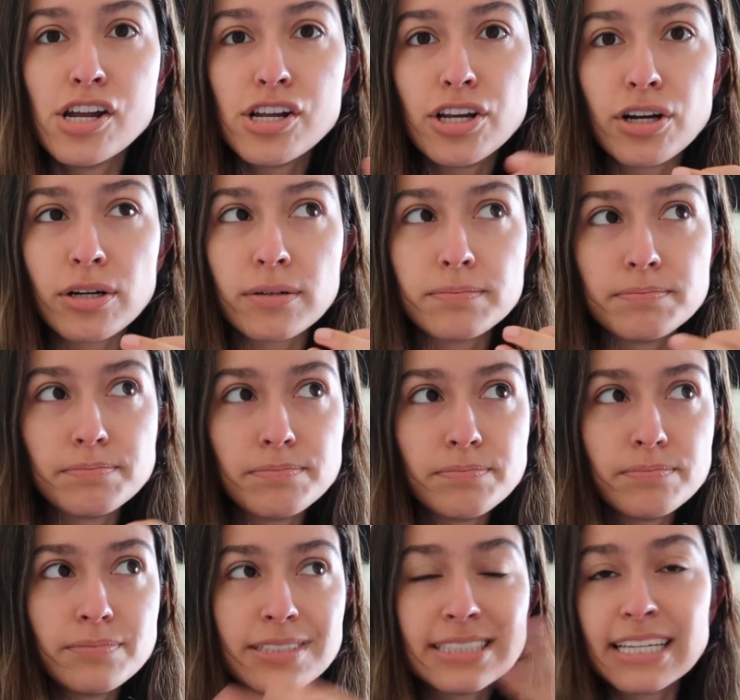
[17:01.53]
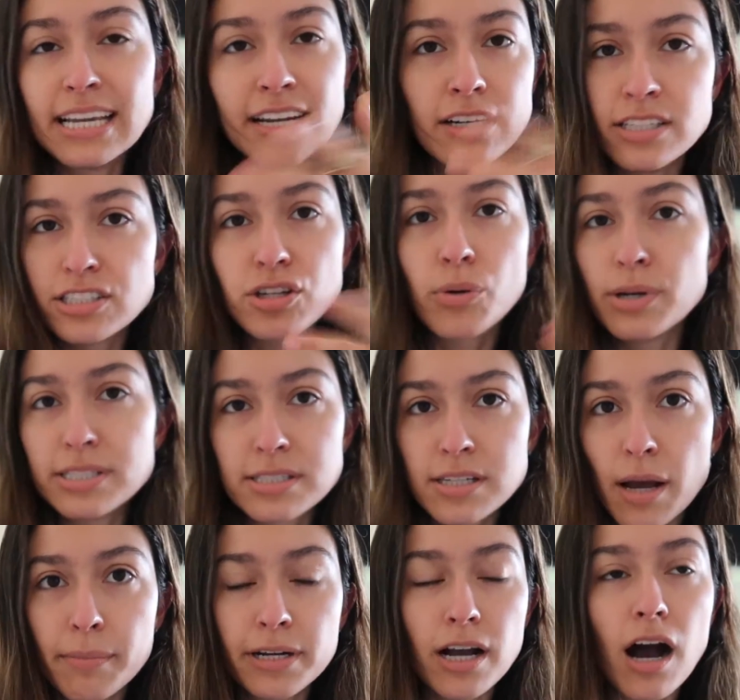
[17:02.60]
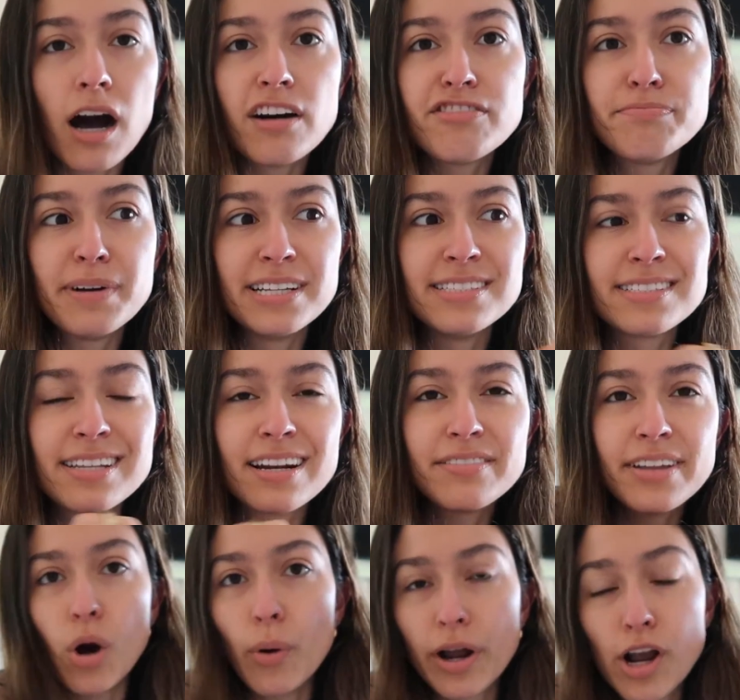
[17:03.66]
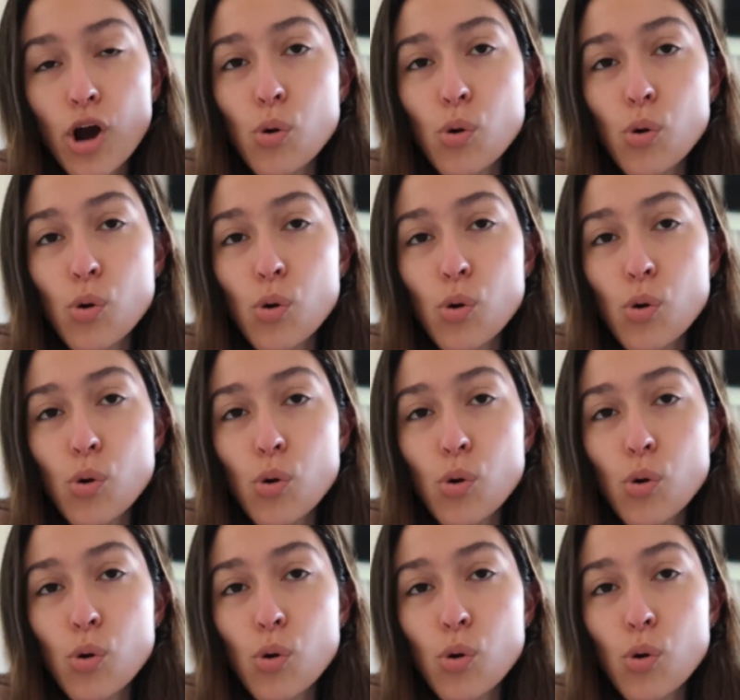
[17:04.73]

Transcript: your skin is always coming off, but instead of going